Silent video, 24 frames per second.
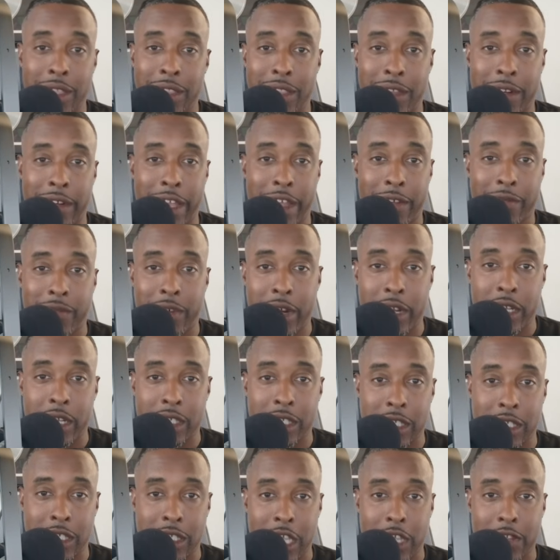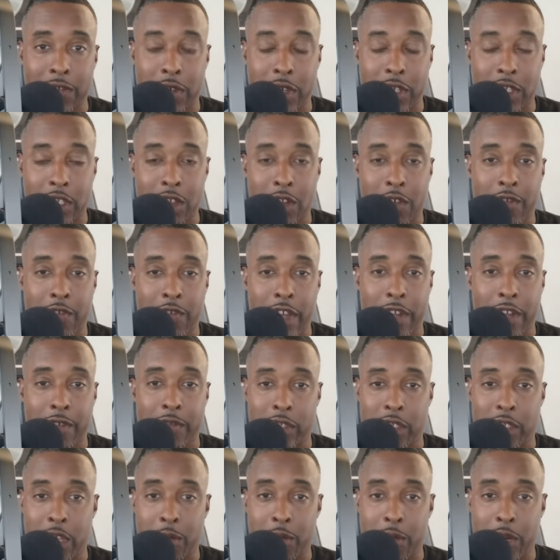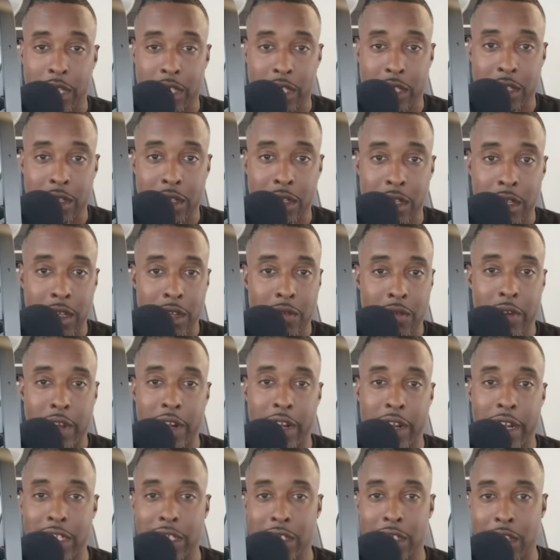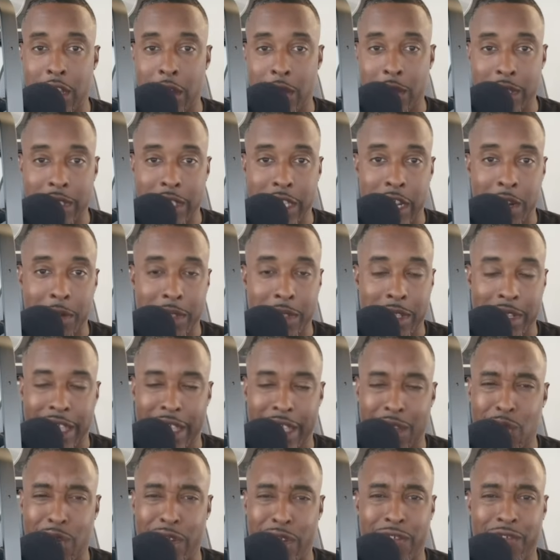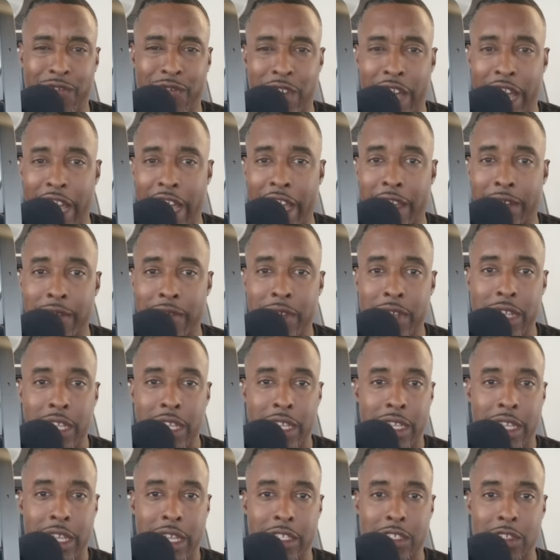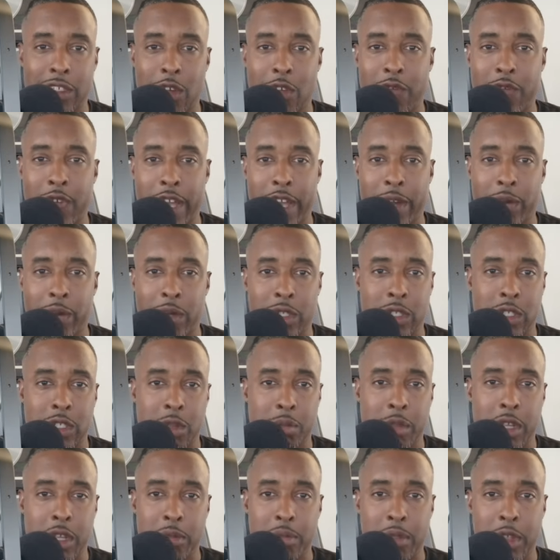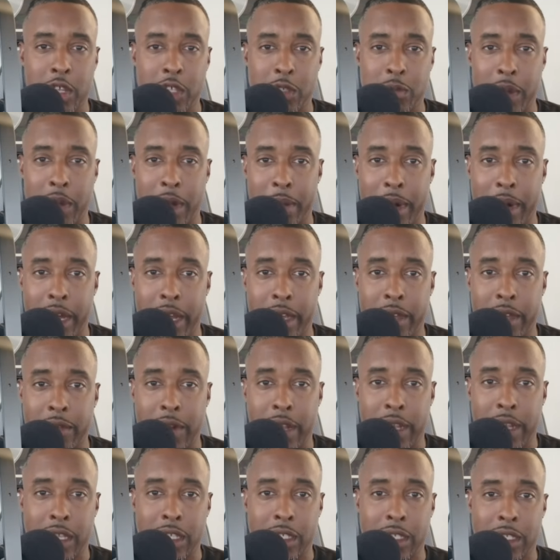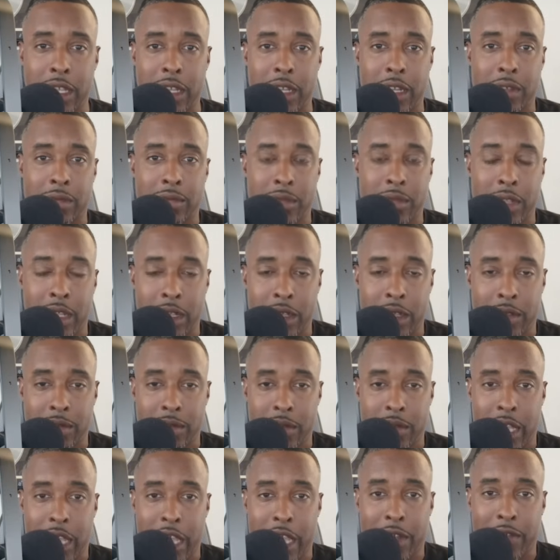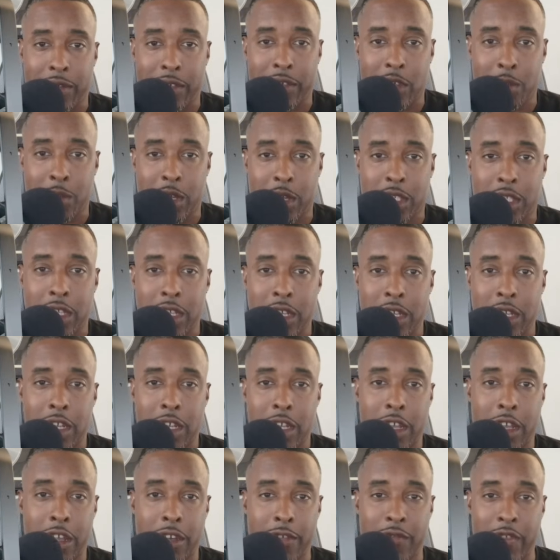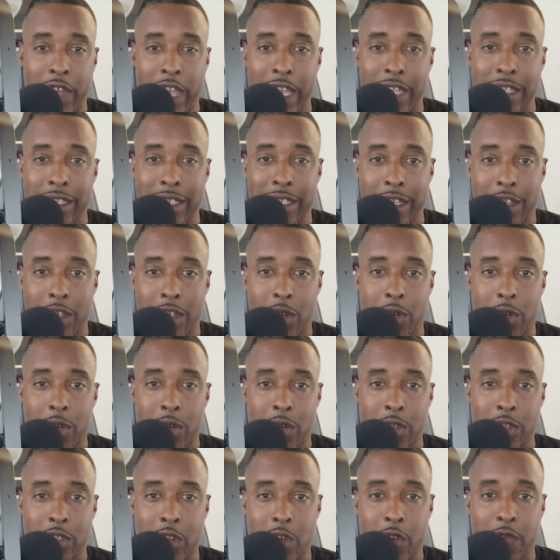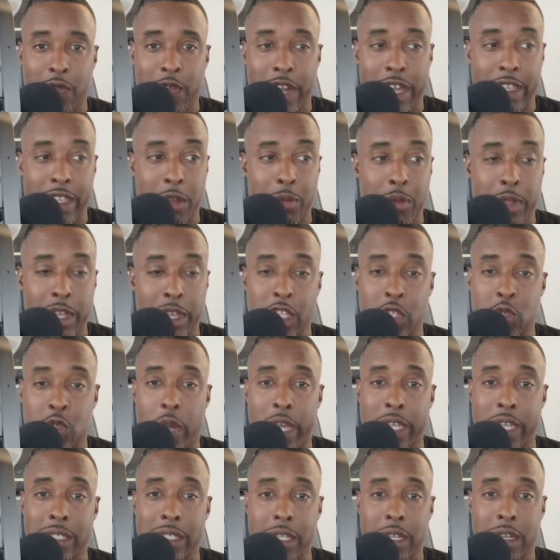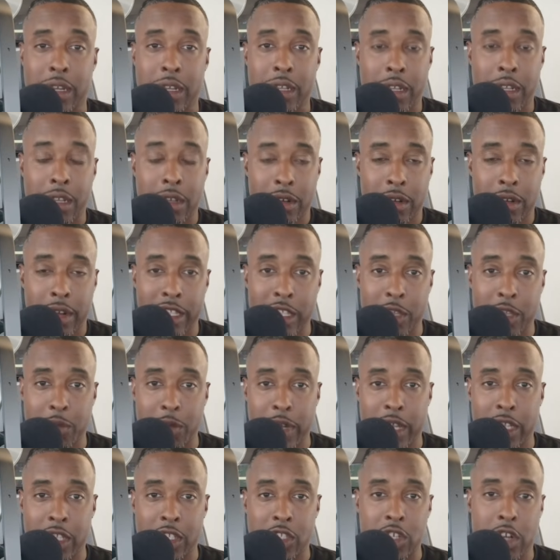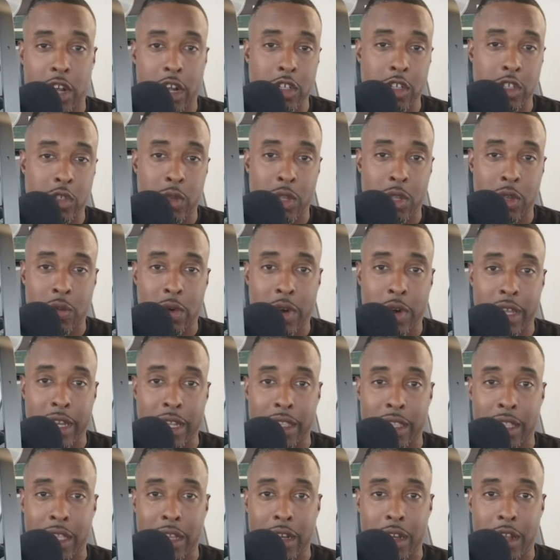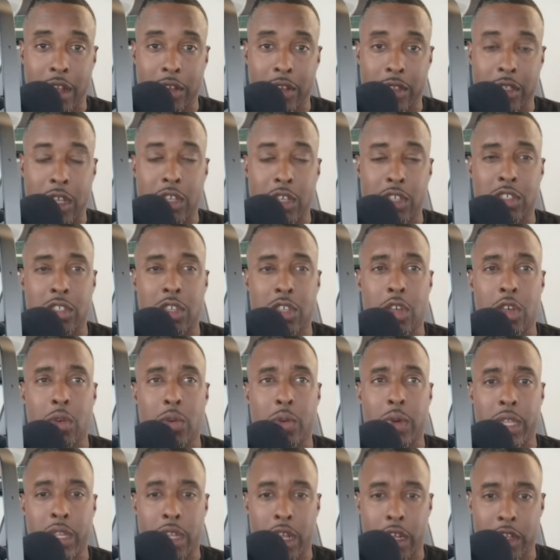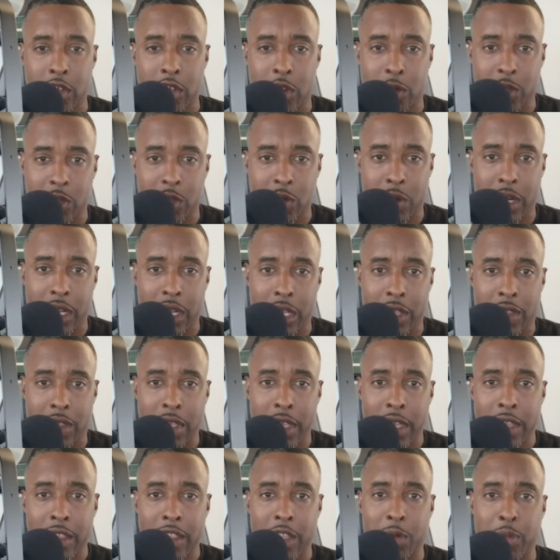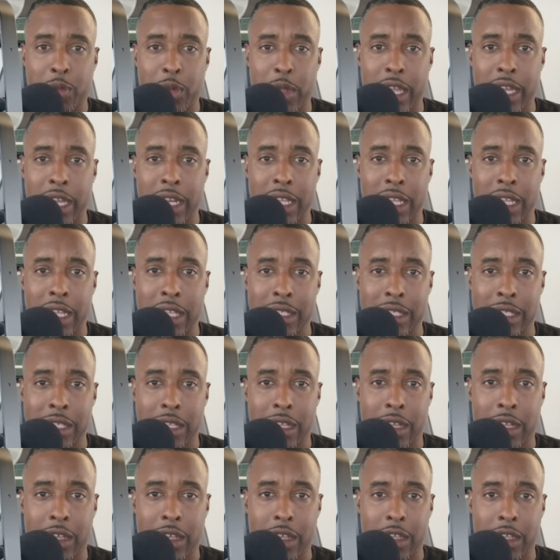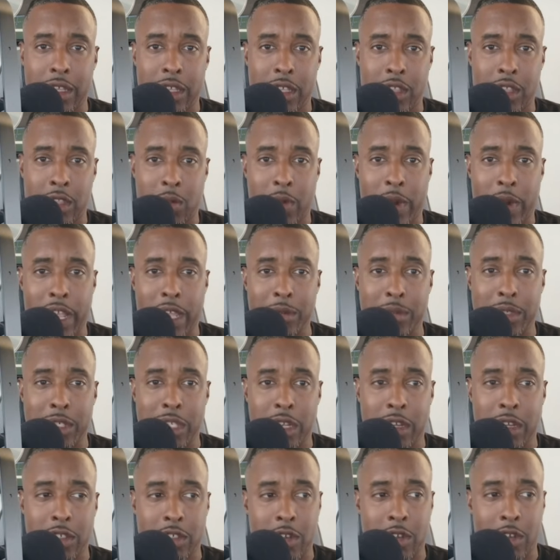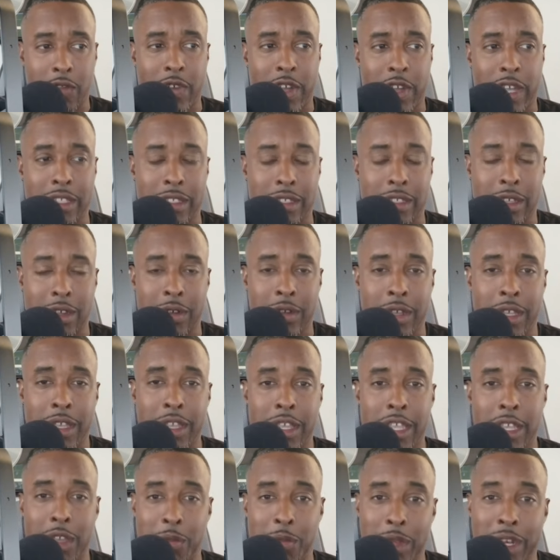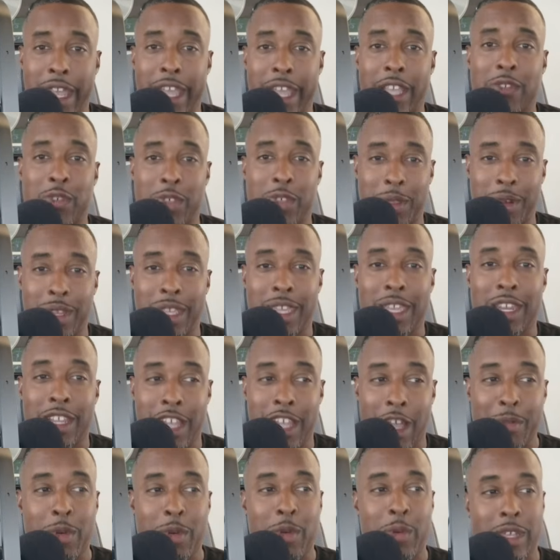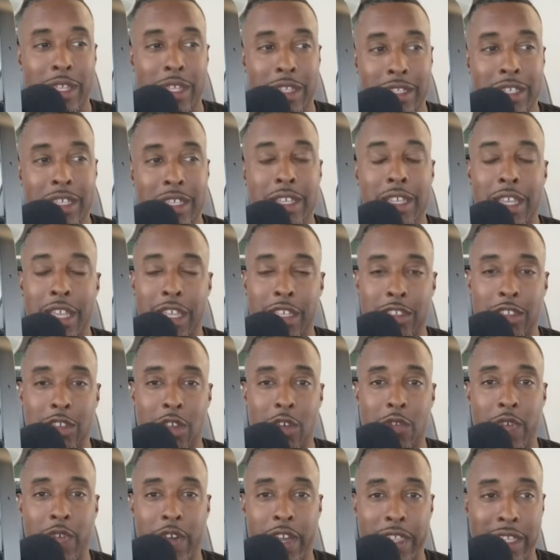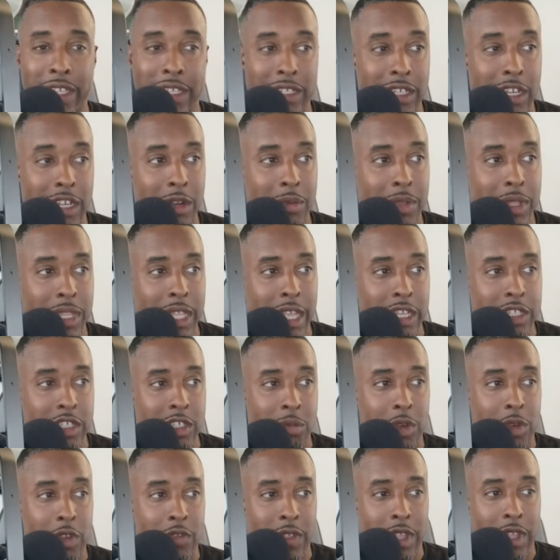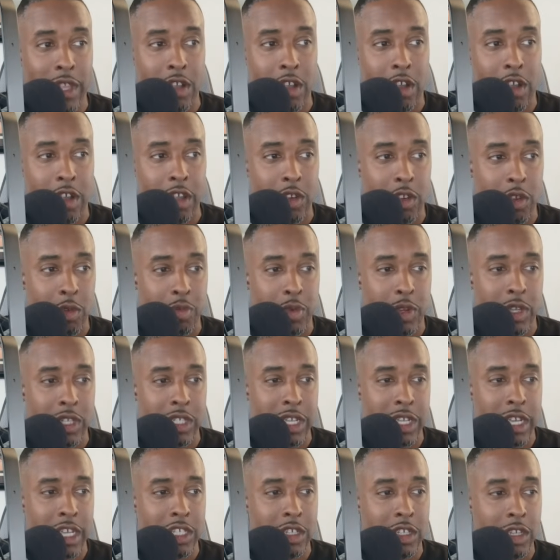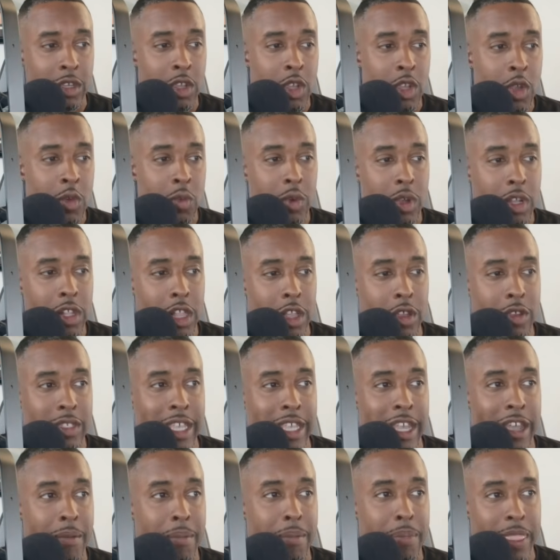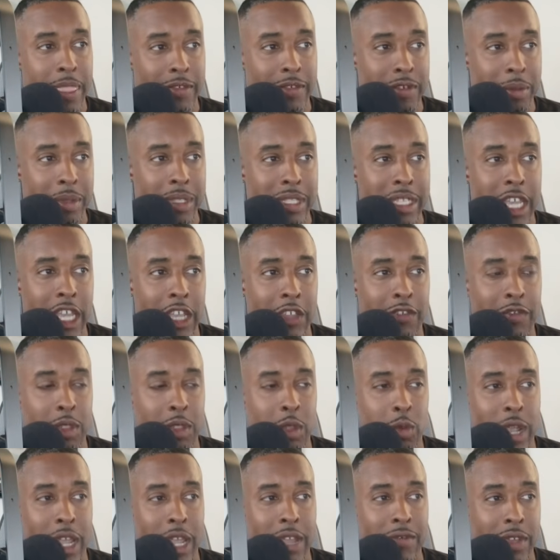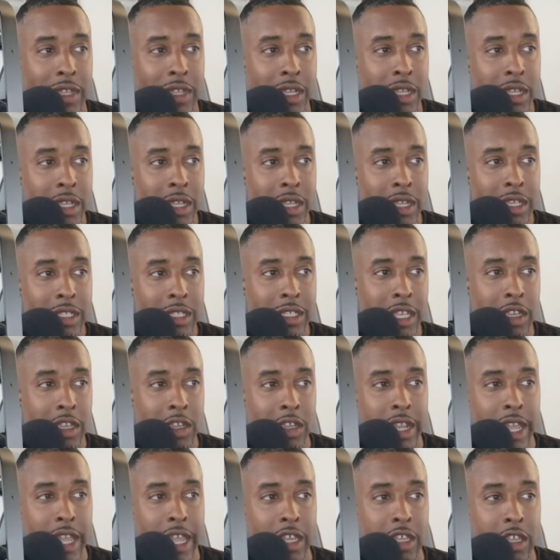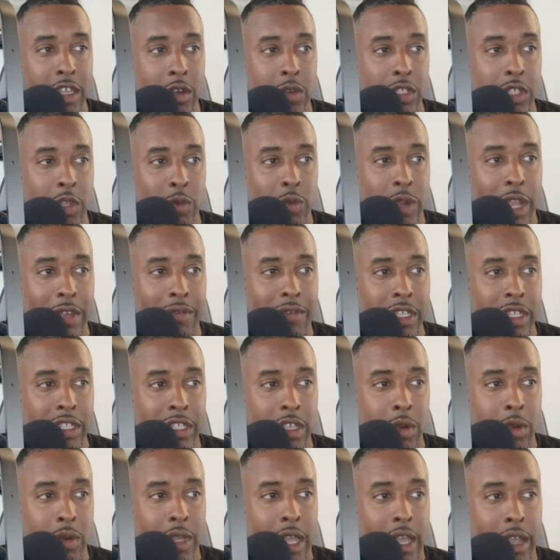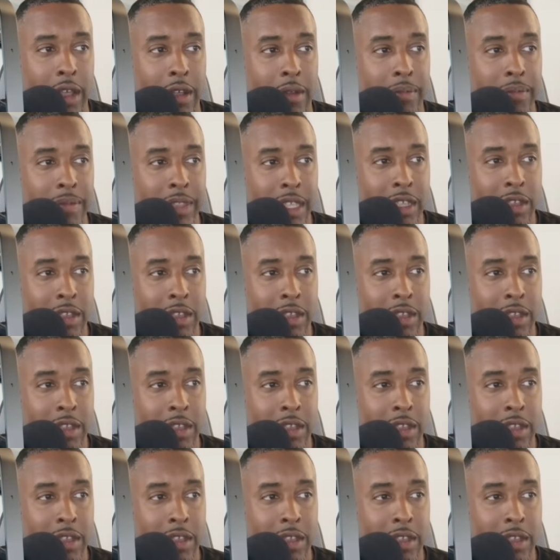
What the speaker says: they're not very successful at SoFi for some reason. Raider Nation's always there, but they're like 1-5 at SoFi, which to me blows my mind, right? Because they have so much fans that go to SoFi, and they're playing twice there, right? They're playing the Chargers week one, and then also, what, October 20th, they're playing against the Rams there at SoFi. So it'd be nice for them to get a couple wins in SoFi this year. But thanks so much for that call. I do appreciate you. We'll close out from a text from the Raven. Said, good day, Q. It's the Raven in SoCal.